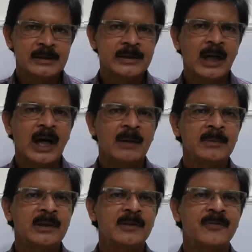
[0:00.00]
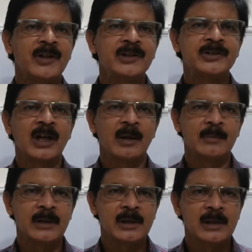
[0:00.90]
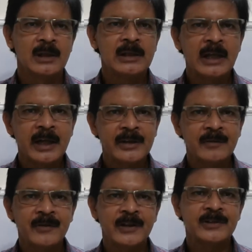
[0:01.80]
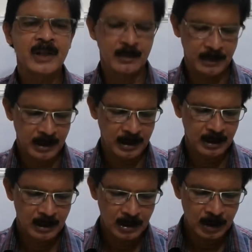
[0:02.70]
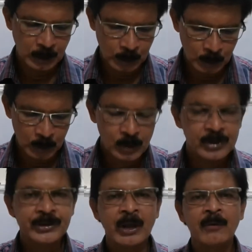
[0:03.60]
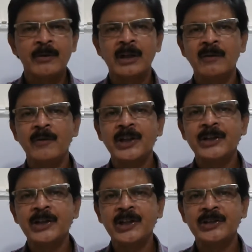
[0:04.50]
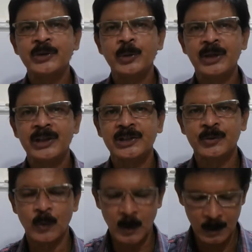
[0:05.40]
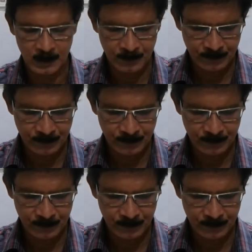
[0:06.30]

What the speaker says: the army, the French army, led the French army to several victories during this war.